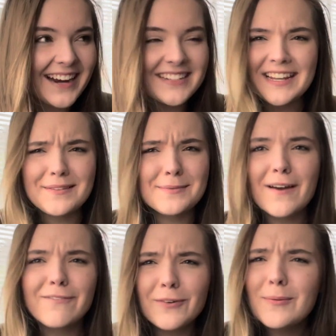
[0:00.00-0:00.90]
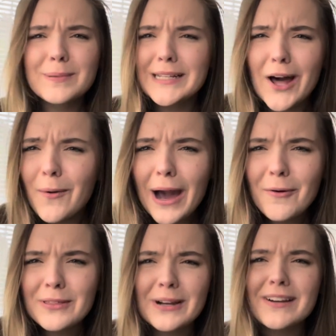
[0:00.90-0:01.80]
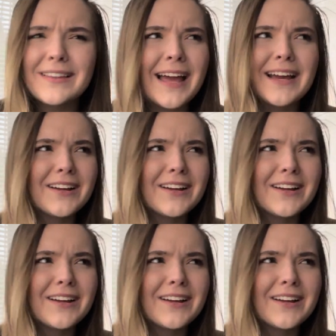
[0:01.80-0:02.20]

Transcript: She gives me a full blowout with her like